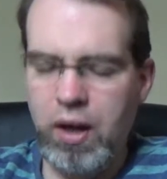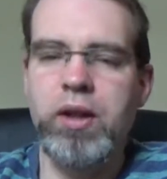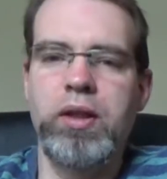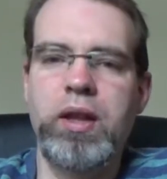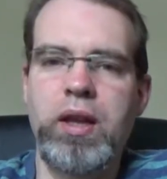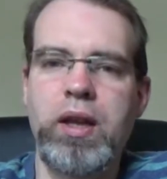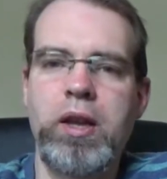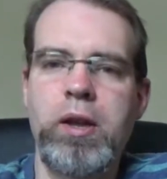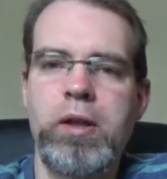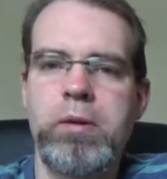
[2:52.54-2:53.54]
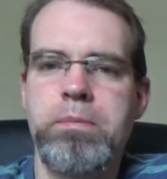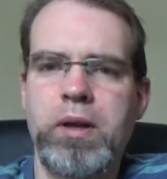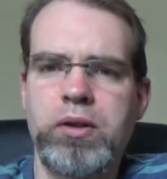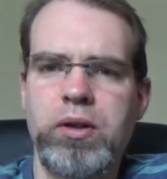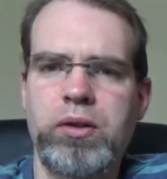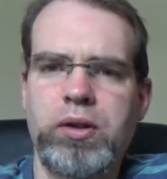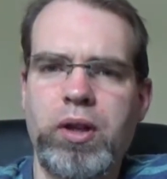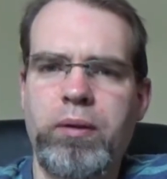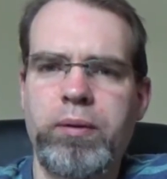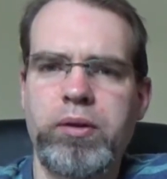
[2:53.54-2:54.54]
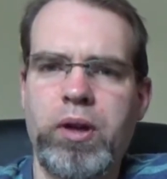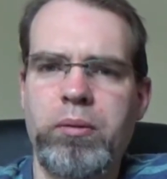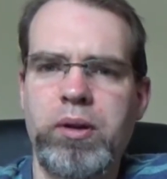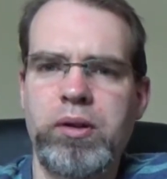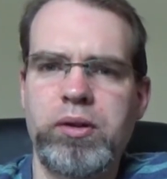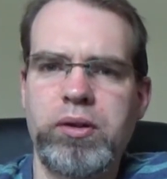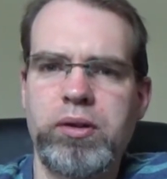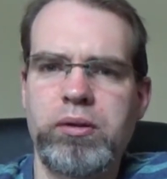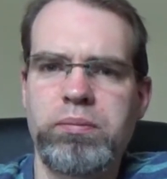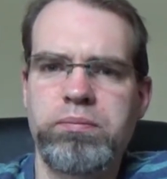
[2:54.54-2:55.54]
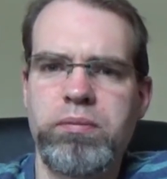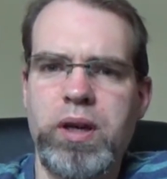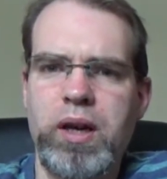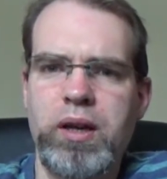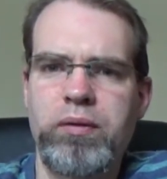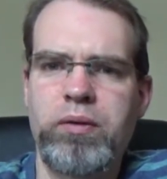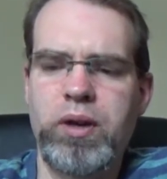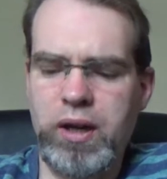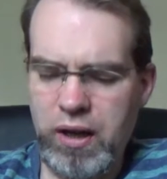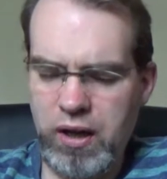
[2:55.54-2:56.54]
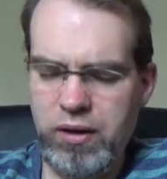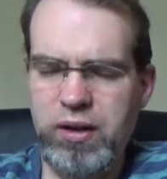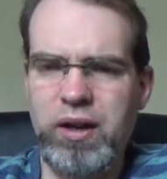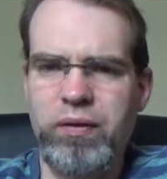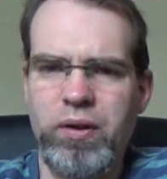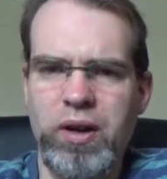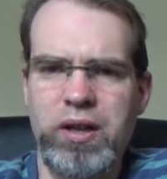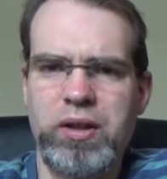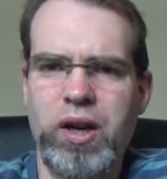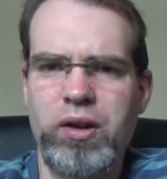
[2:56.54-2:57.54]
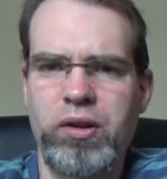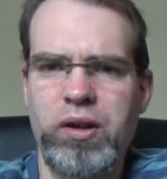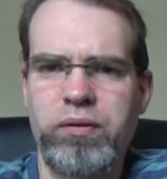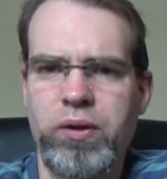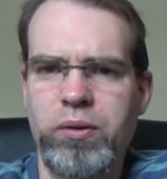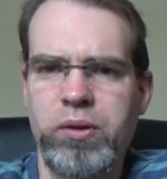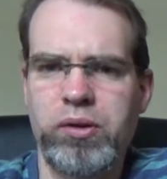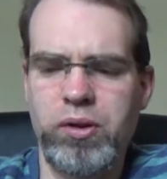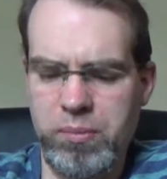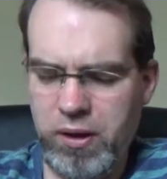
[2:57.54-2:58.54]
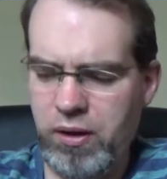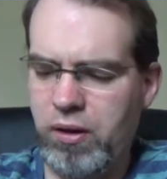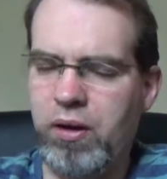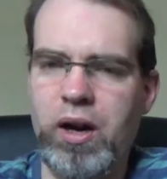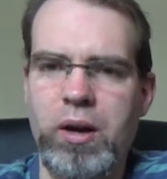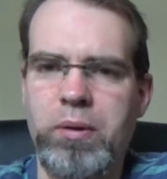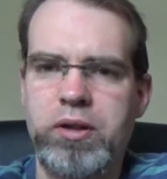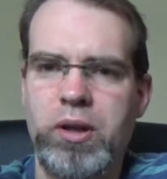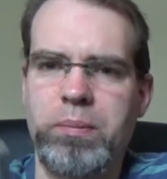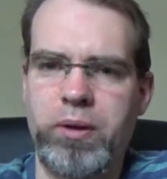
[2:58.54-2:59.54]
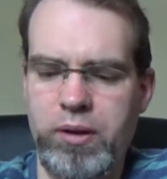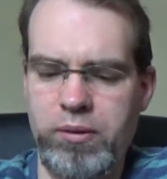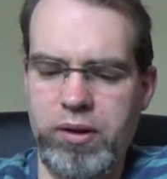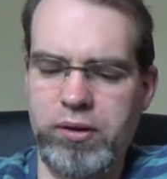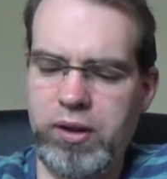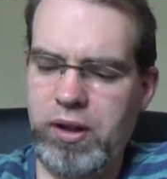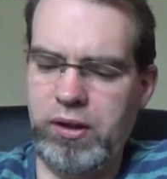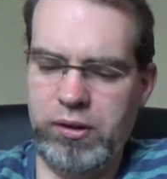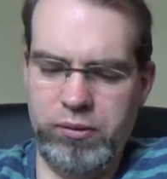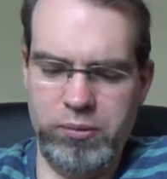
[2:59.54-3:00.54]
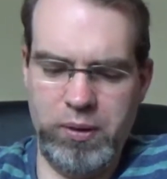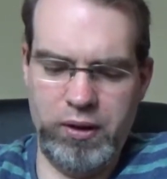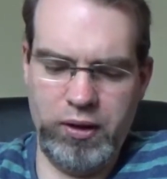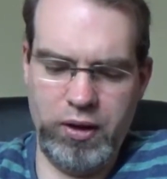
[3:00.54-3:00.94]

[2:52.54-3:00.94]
The picture itself was always kind of gray, never entirely in focus, no matter how much I played with the settings. It was mainly